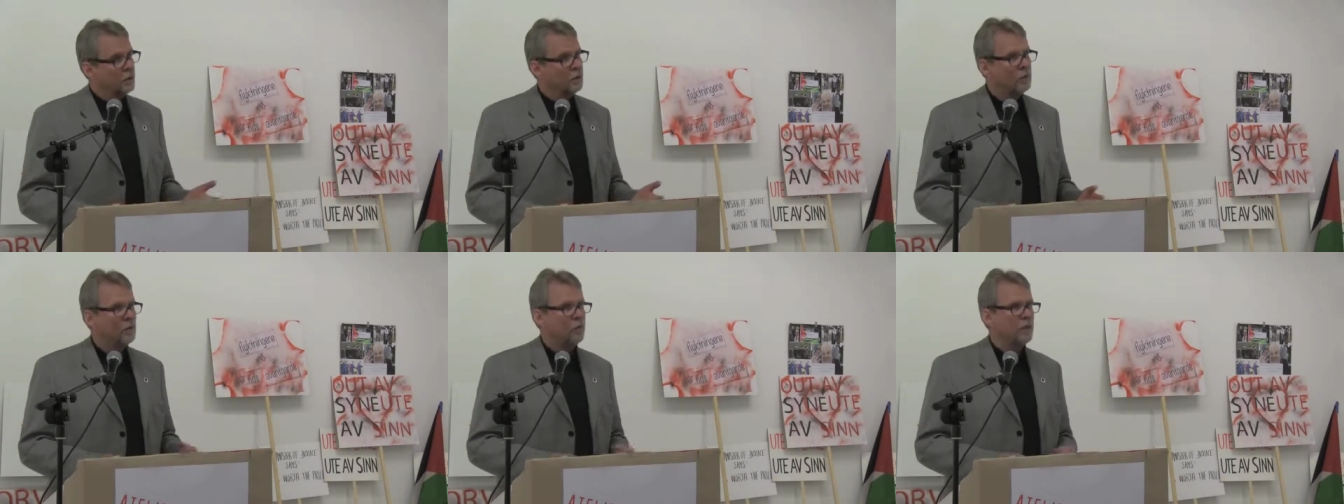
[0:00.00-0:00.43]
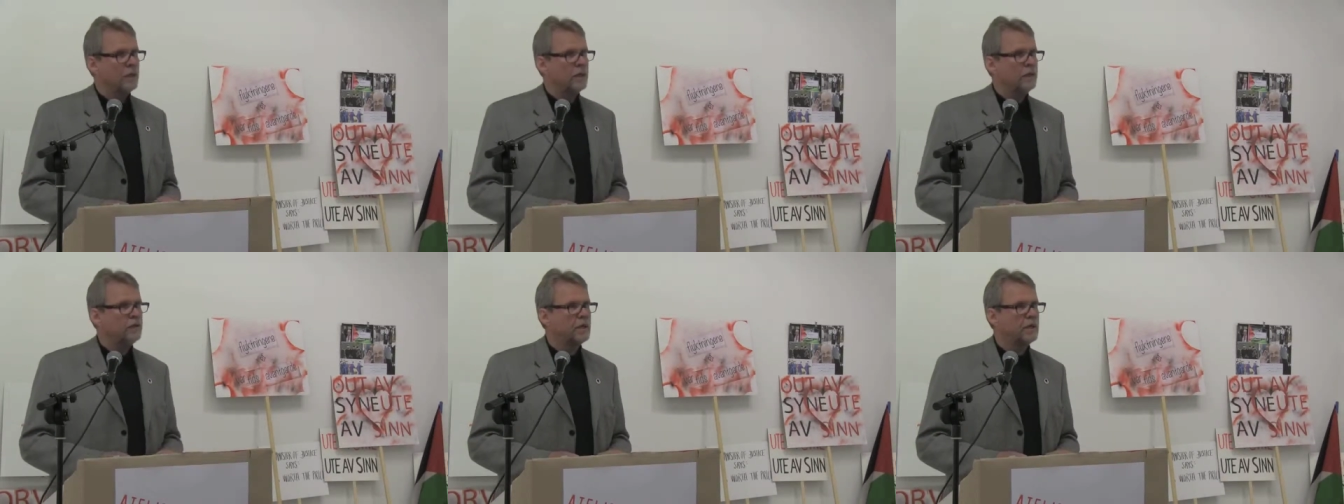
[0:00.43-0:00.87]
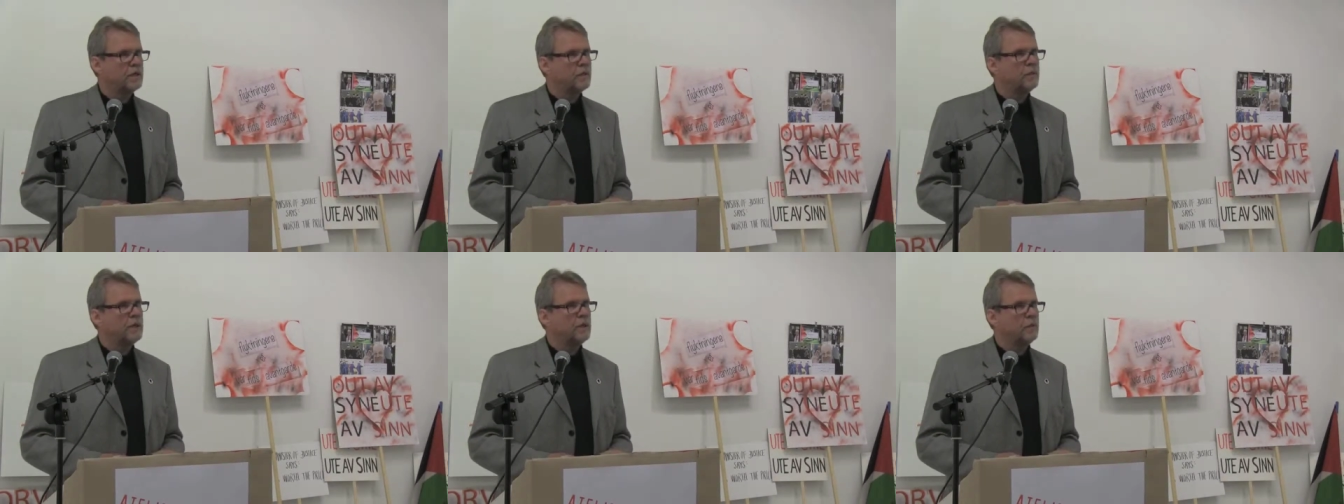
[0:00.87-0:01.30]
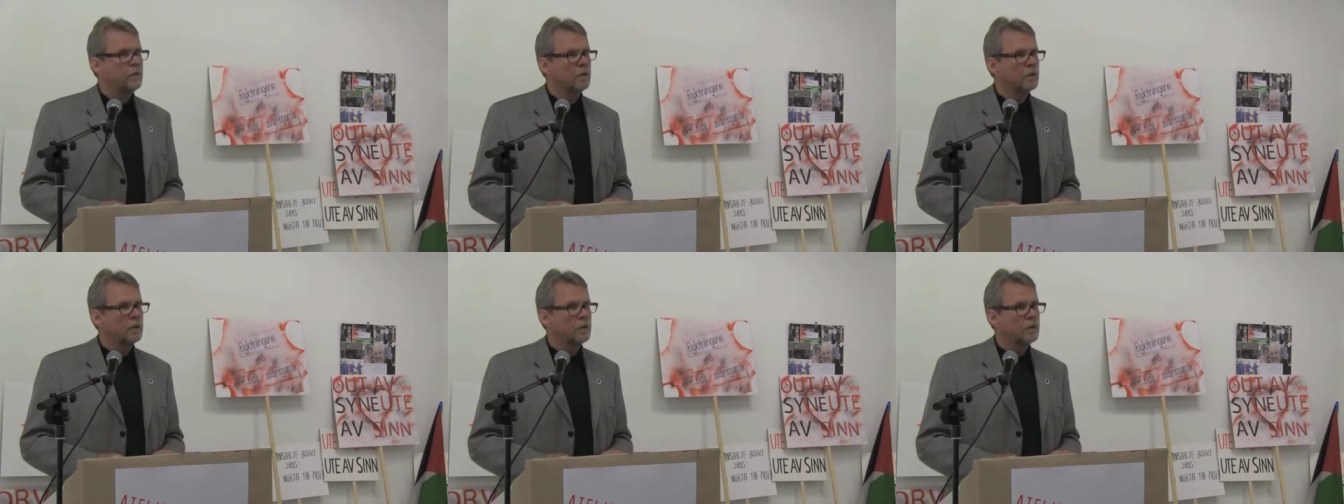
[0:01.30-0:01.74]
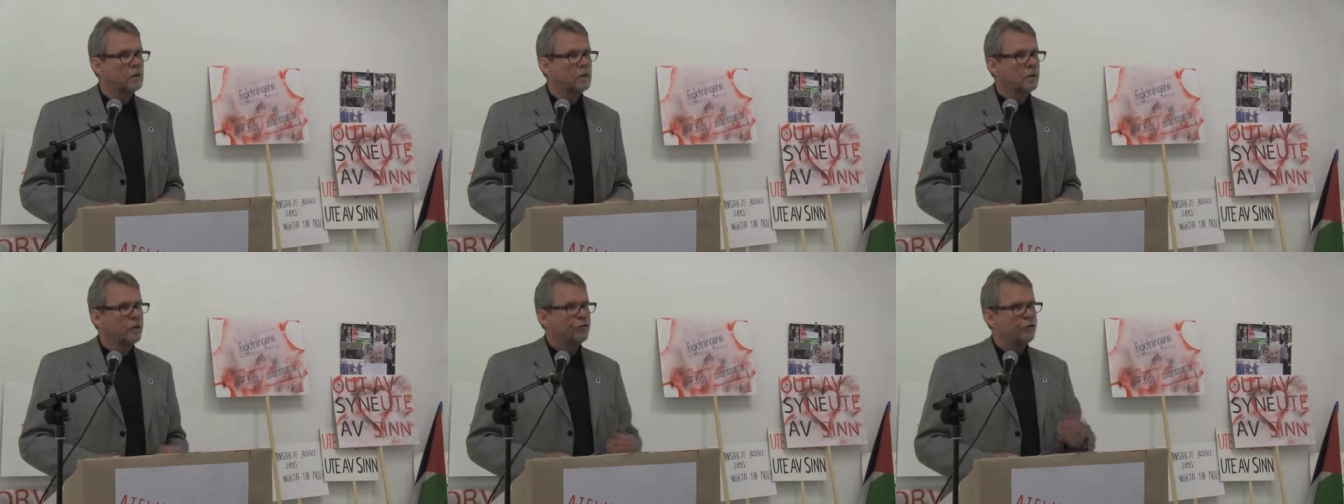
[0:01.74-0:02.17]
Only well-educated people.
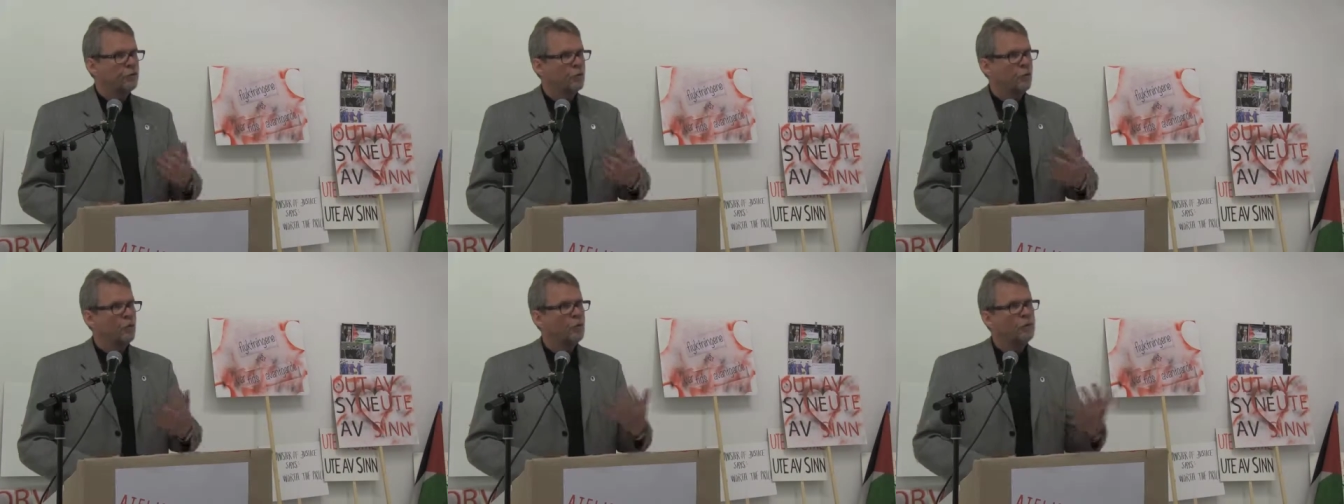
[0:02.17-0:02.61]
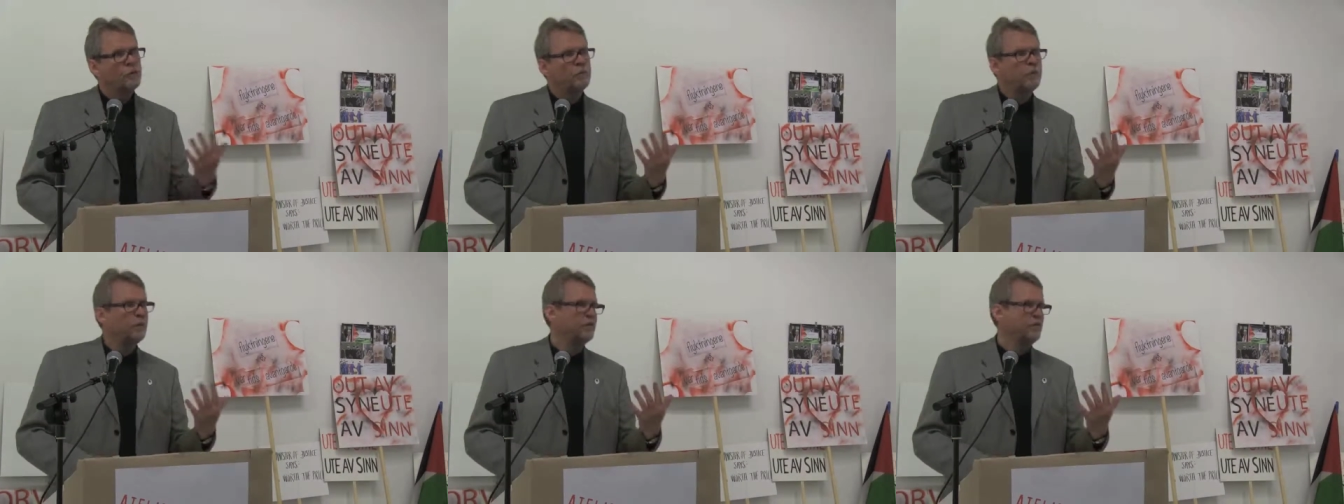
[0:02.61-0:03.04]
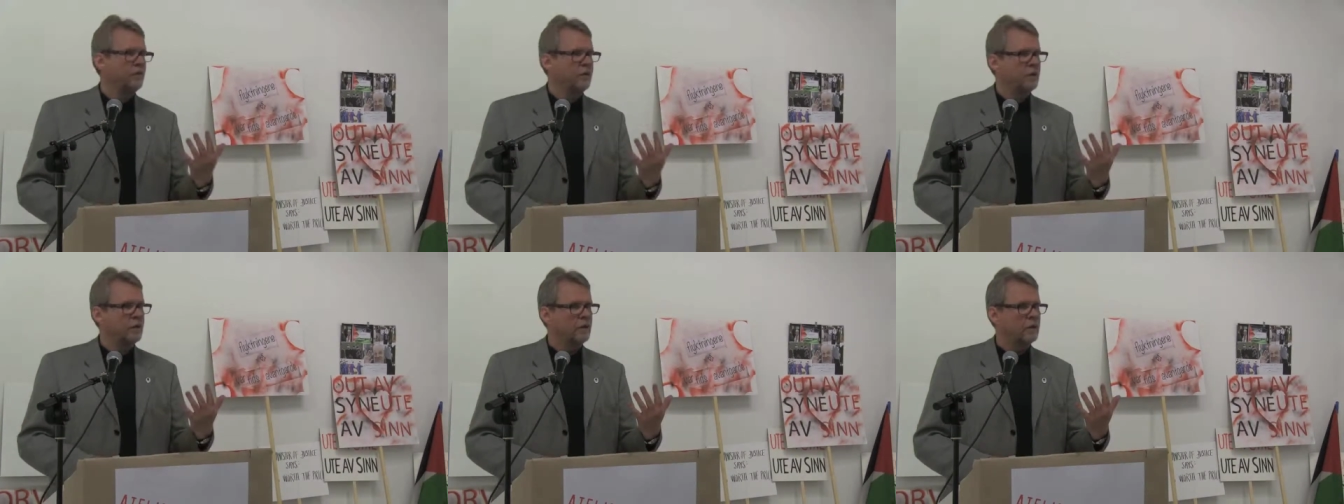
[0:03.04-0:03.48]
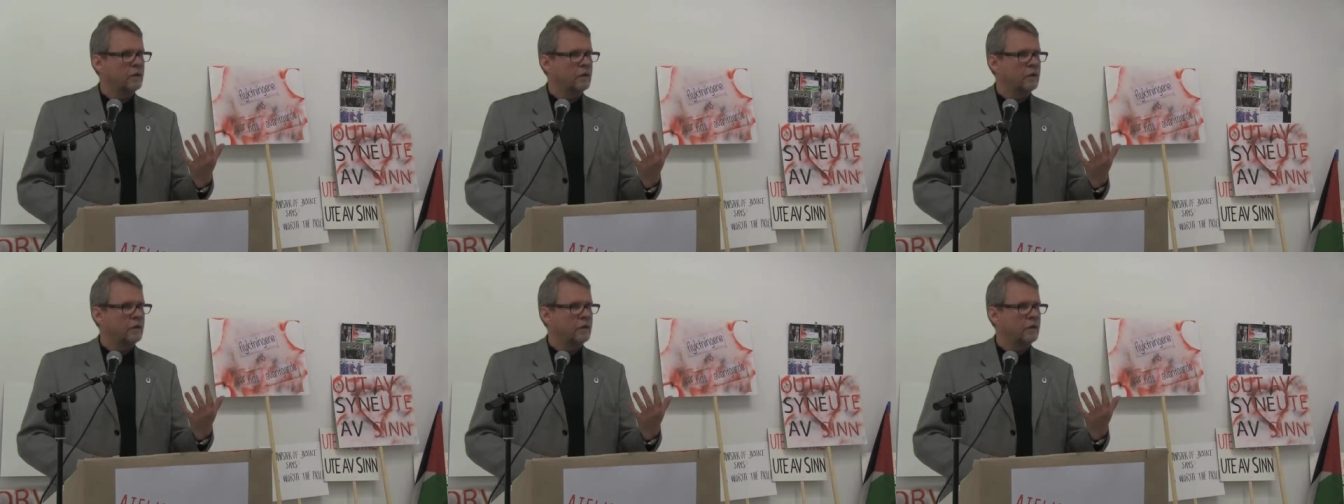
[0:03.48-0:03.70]
So the only person